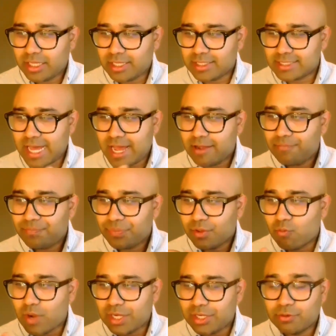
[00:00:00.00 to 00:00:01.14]
is that
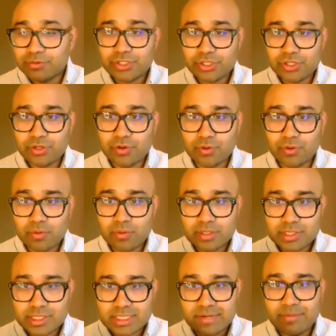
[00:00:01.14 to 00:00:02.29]
when you do
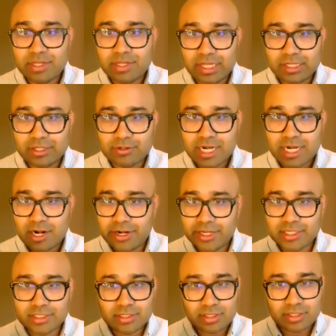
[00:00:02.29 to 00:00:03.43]
stimulate those
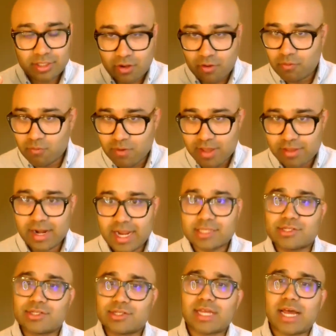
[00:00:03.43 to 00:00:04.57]
areas, whether
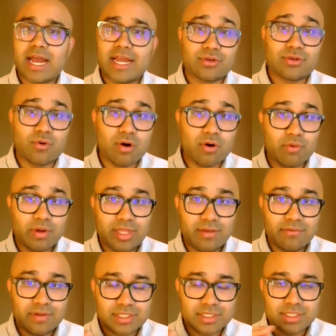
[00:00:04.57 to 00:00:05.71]
exercise or with
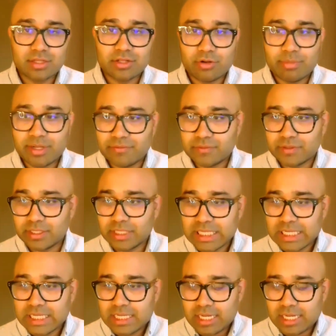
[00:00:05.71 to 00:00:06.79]
even just a little bit of